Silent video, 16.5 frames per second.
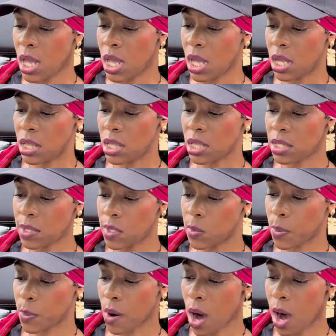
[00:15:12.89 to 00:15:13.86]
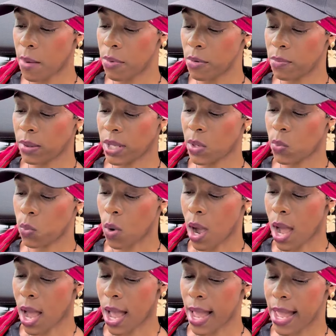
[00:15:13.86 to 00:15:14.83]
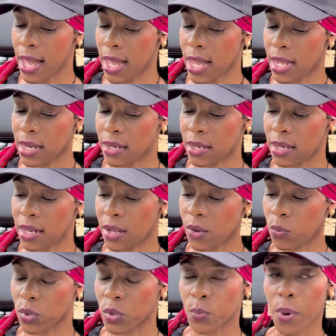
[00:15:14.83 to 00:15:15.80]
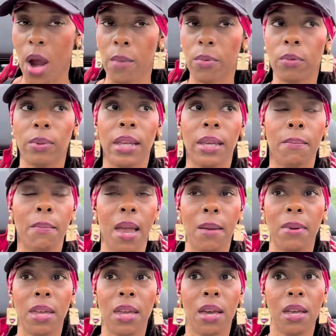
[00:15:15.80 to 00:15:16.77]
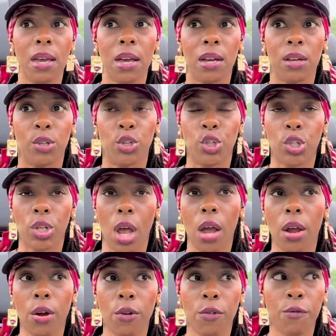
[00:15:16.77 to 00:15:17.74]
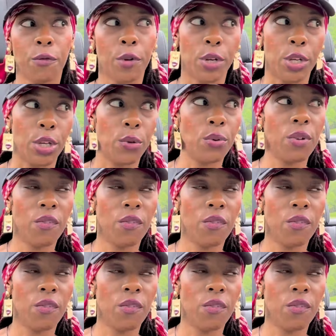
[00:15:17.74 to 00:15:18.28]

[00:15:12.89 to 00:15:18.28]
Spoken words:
And this is probably why it was probably maybe a shocker for you,